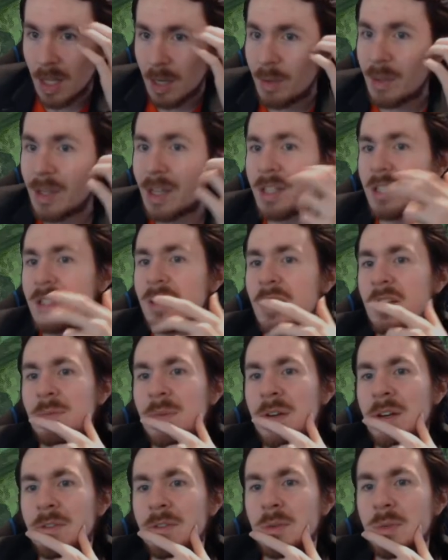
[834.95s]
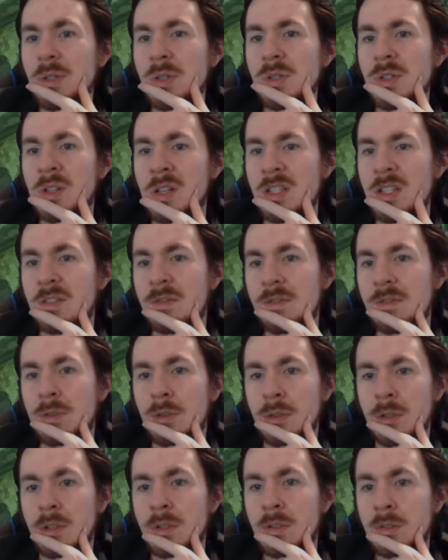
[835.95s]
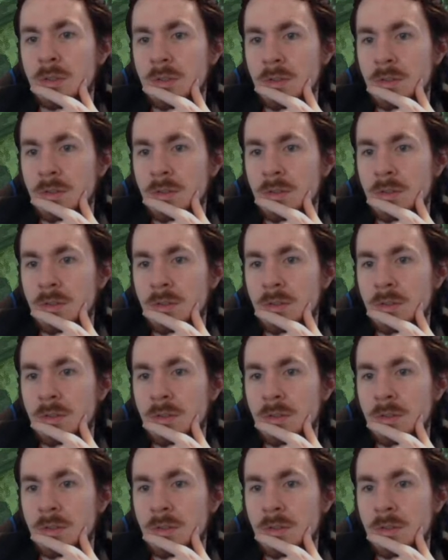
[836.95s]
well, I guess it does matter if you choose less than four.